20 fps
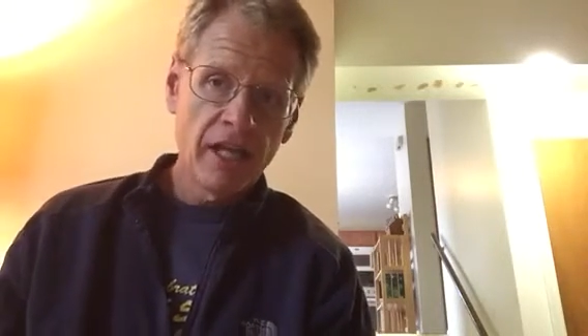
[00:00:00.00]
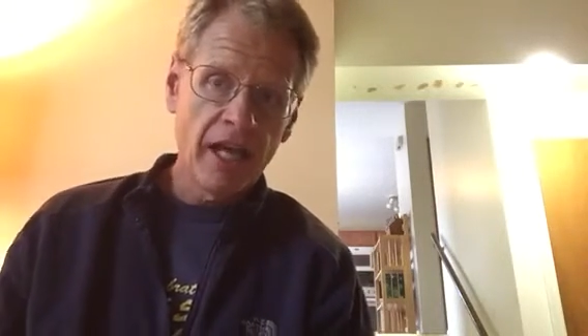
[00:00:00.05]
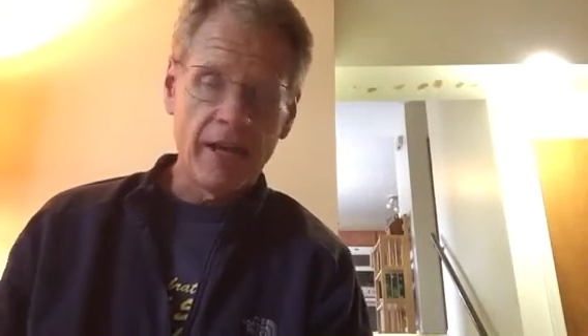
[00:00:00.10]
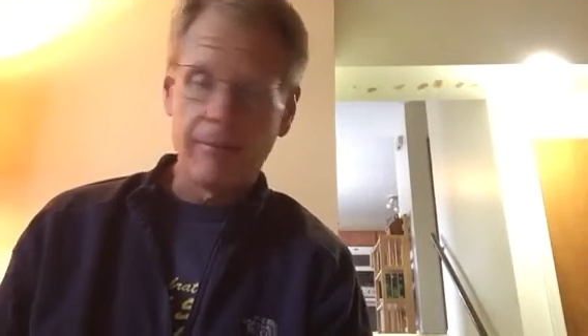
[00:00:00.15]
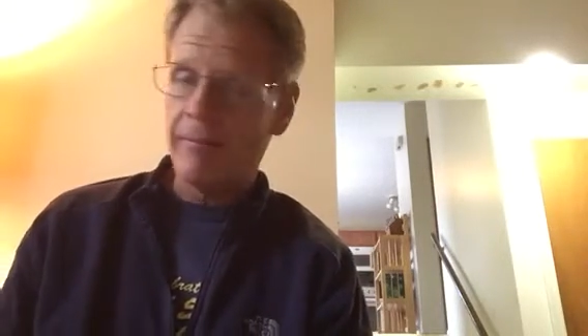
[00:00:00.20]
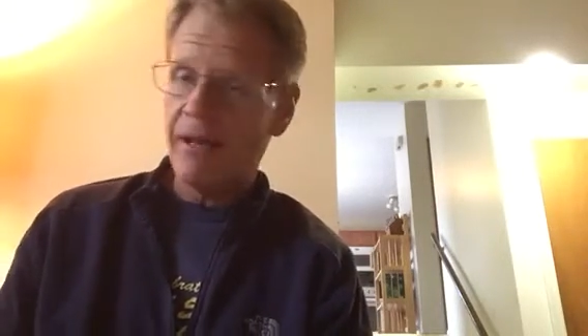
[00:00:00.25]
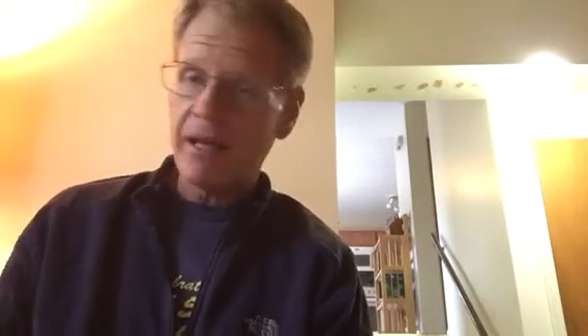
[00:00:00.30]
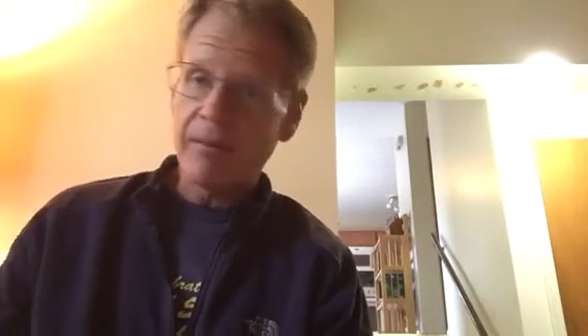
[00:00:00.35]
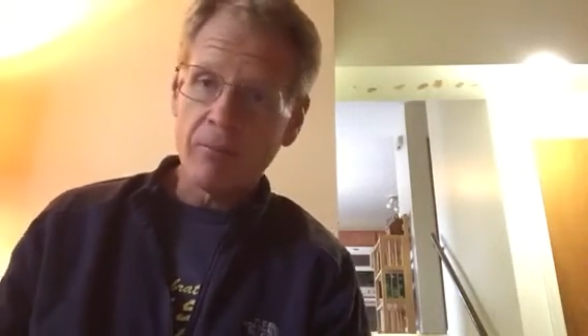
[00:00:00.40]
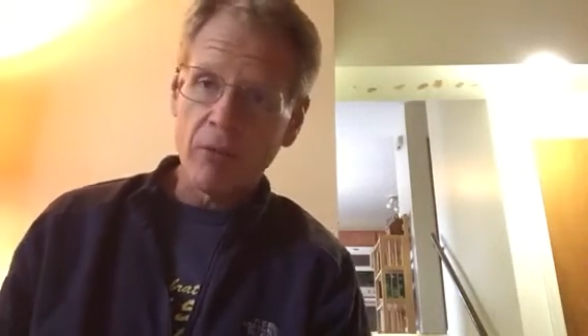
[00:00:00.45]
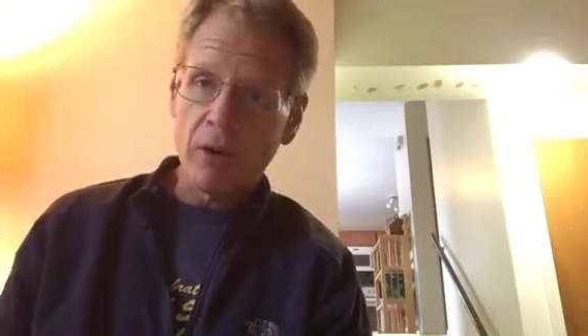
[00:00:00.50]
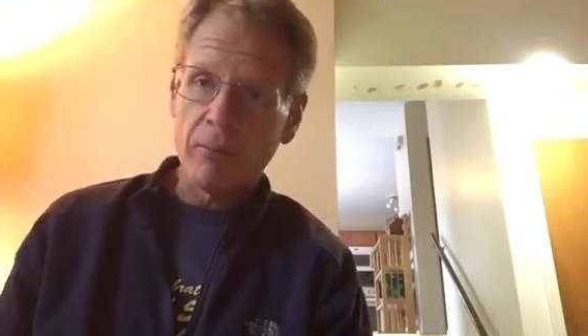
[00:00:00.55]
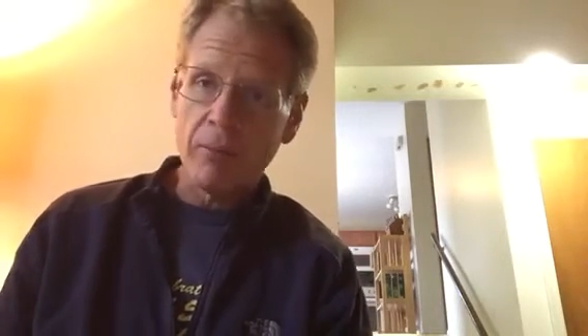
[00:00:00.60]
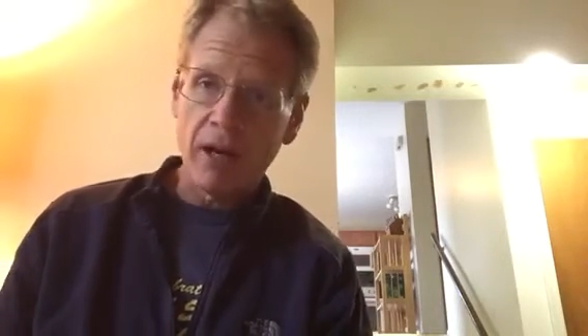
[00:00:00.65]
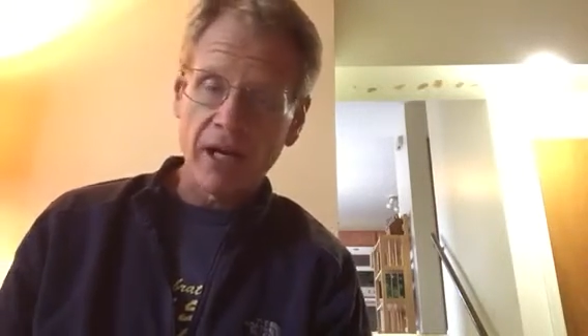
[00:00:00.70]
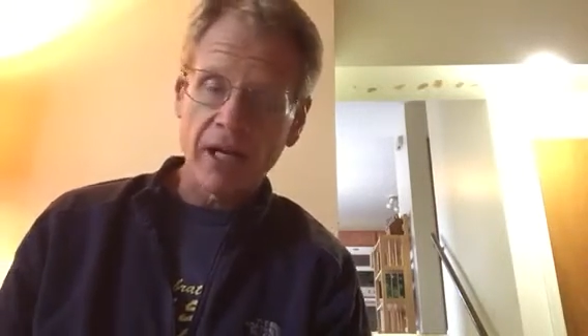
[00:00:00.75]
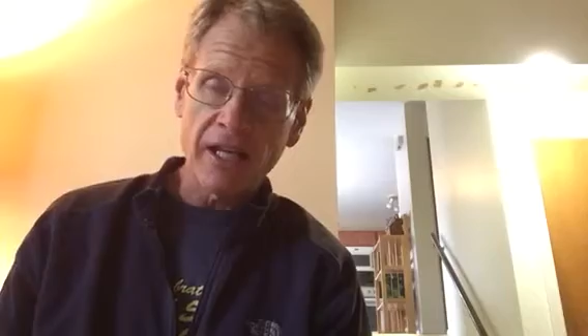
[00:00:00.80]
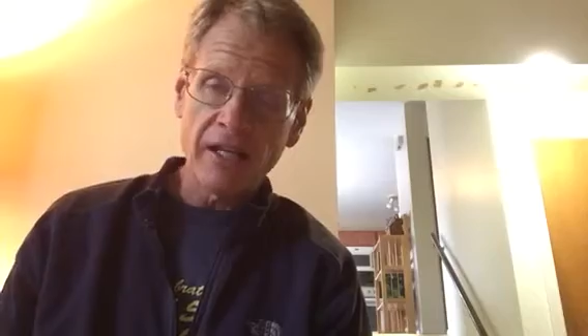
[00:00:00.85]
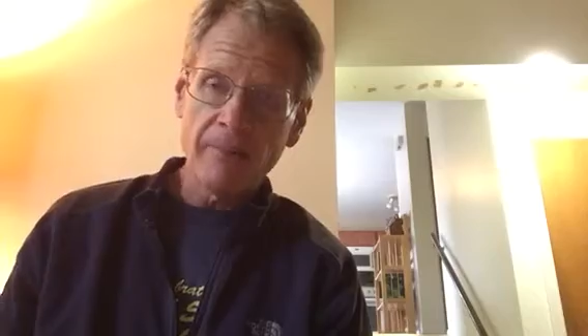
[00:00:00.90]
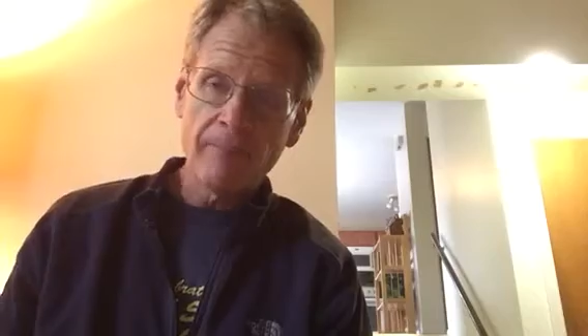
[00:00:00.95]
and make more
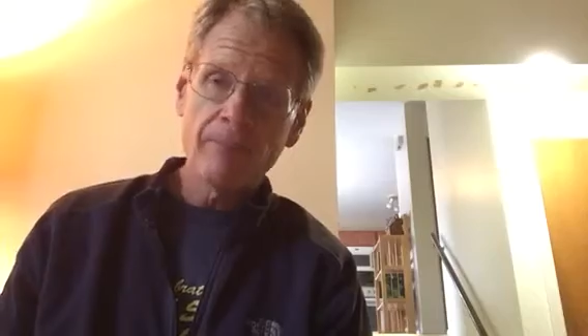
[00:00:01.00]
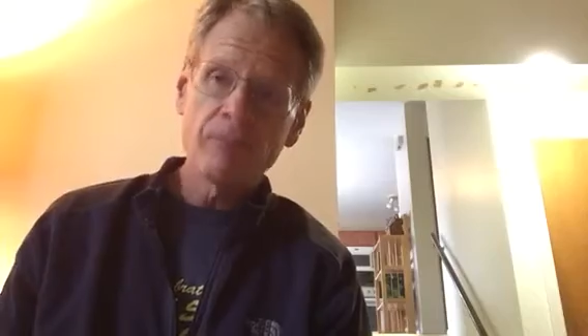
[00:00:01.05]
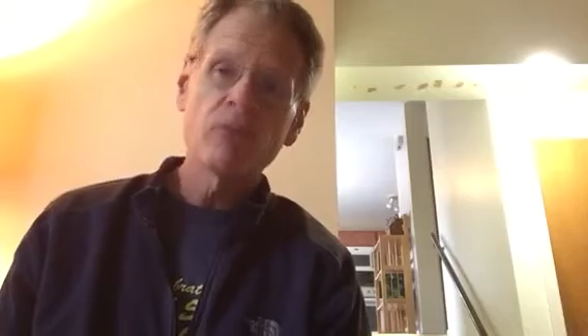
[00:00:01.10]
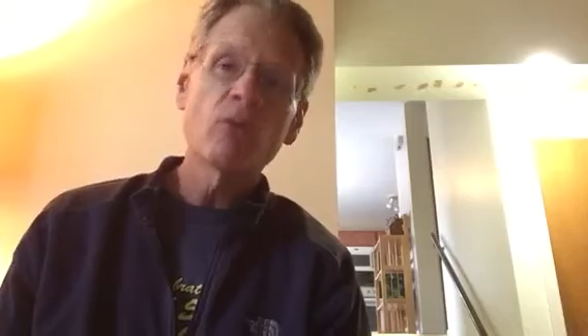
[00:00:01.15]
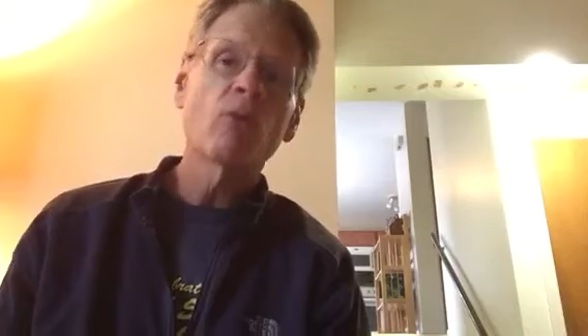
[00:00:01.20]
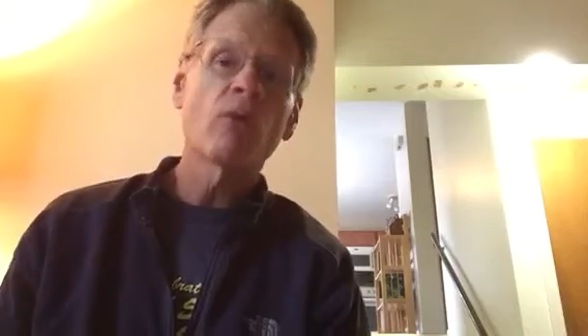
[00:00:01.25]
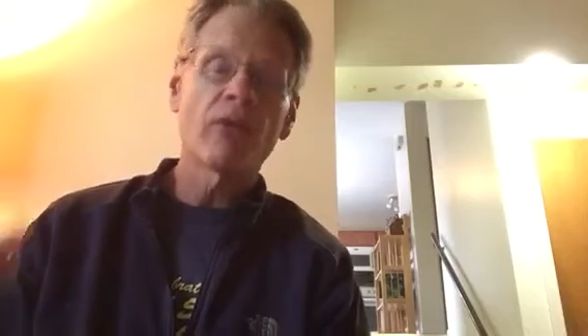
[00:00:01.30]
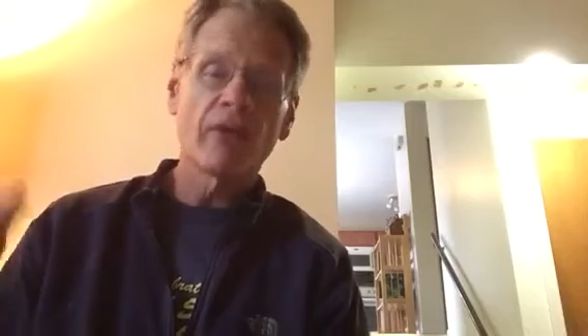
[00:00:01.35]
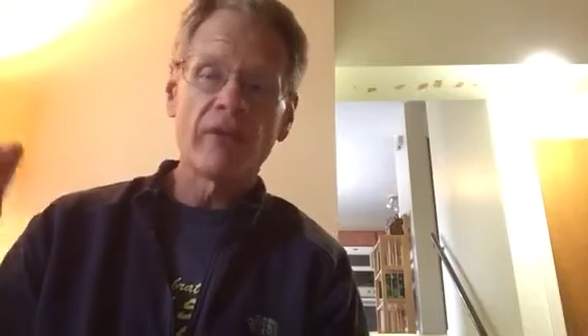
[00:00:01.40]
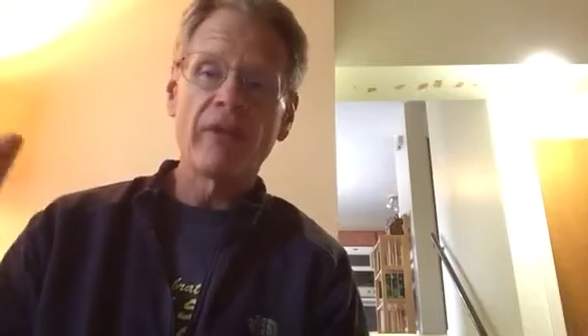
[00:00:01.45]
money, well,